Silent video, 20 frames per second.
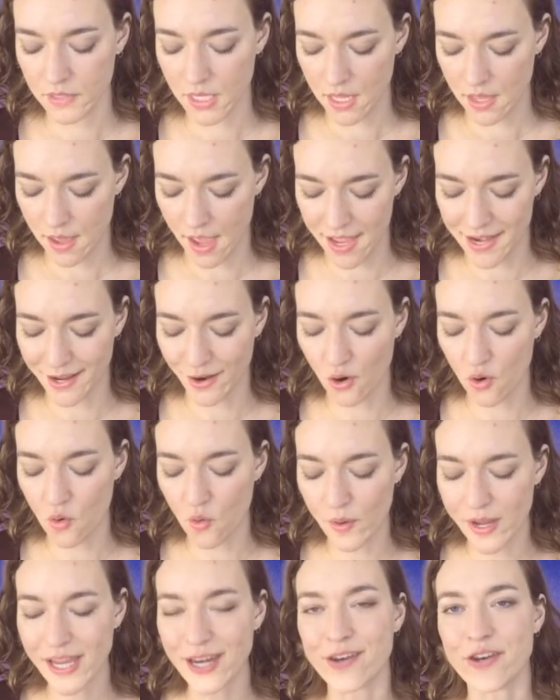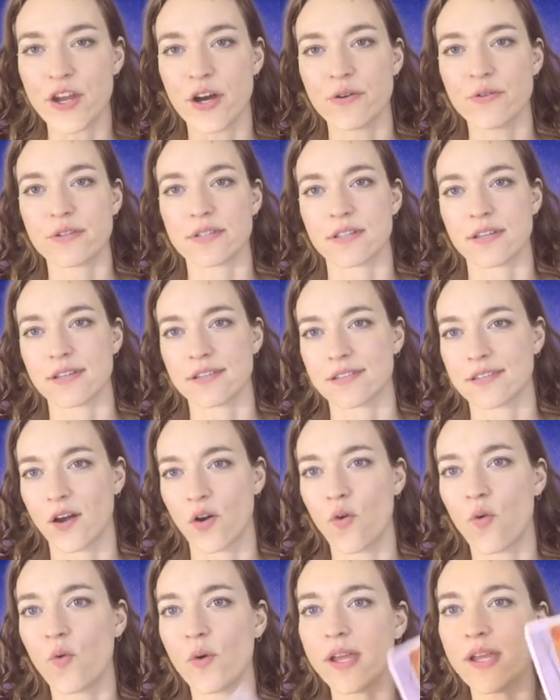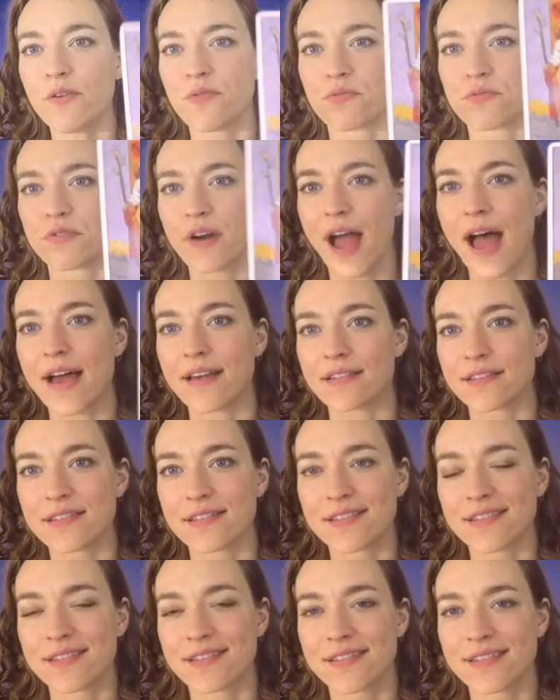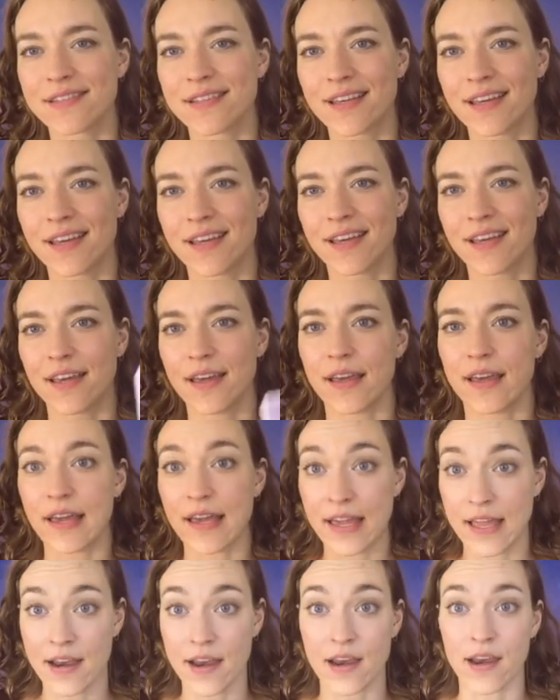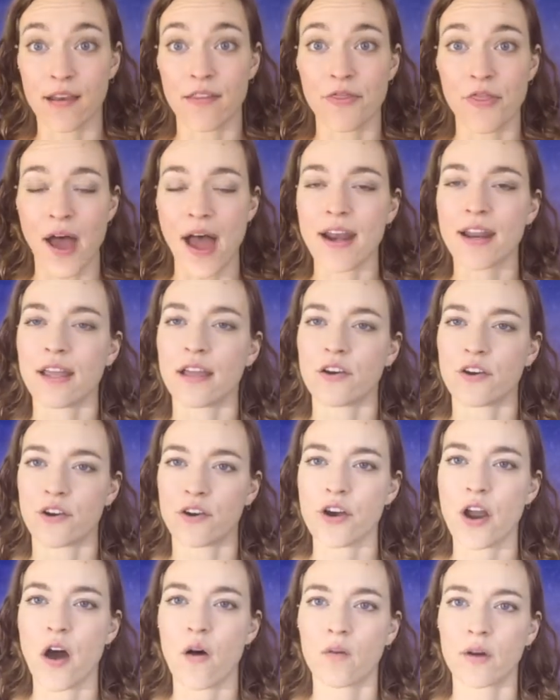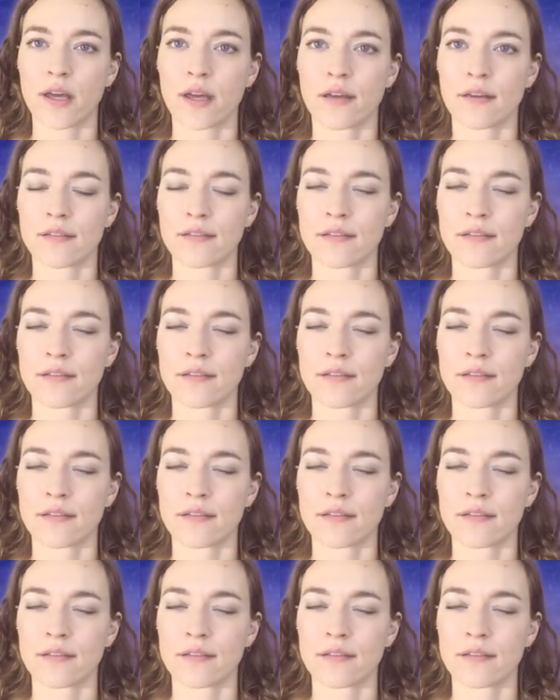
And a queen knows this. A queen rests in that inner knowing.